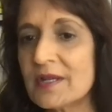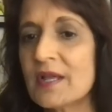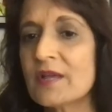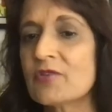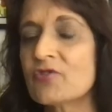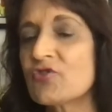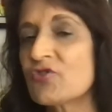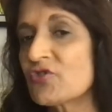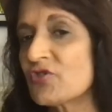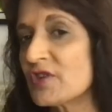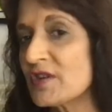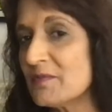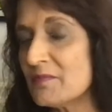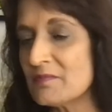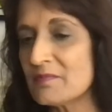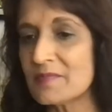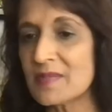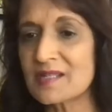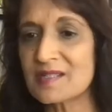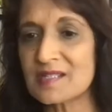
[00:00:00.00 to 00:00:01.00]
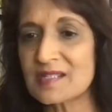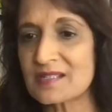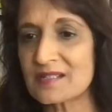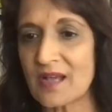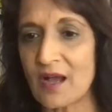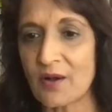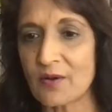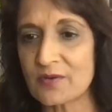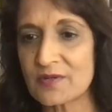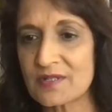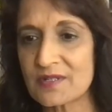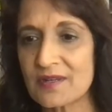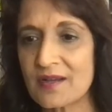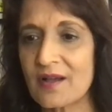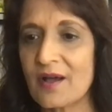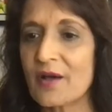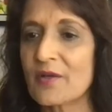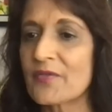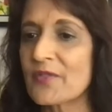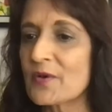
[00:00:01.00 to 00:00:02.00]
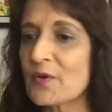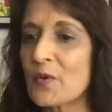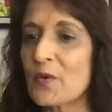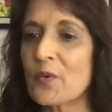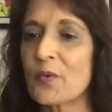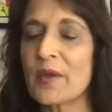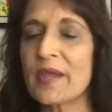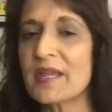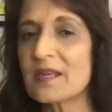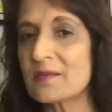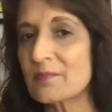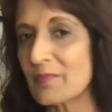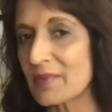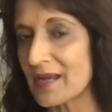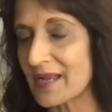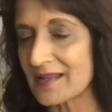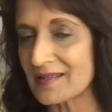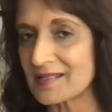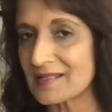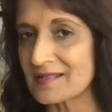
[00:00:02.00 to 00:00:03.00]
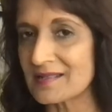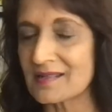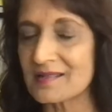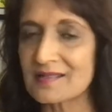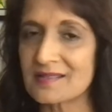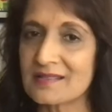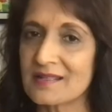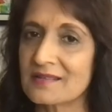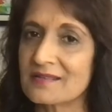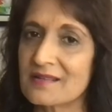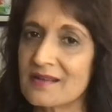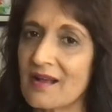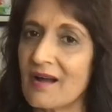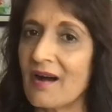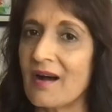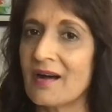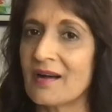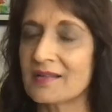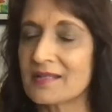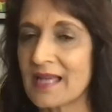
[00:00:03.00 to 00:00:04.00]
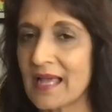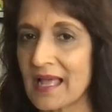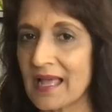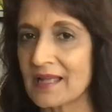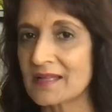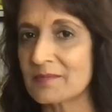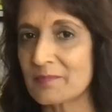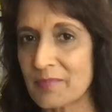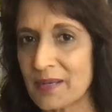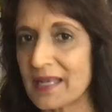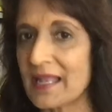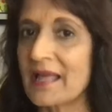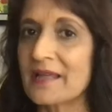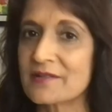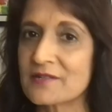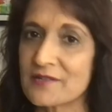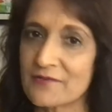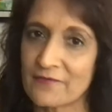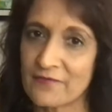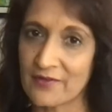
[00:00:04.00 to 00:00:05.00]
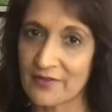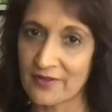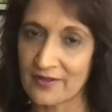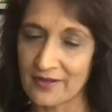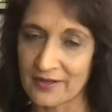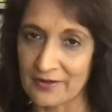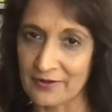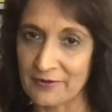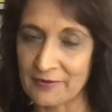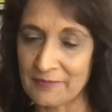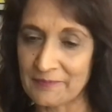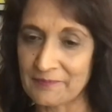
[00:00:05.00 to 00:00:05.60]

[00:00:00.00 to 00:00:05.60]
she missed out on the great blessings that God had planned for her.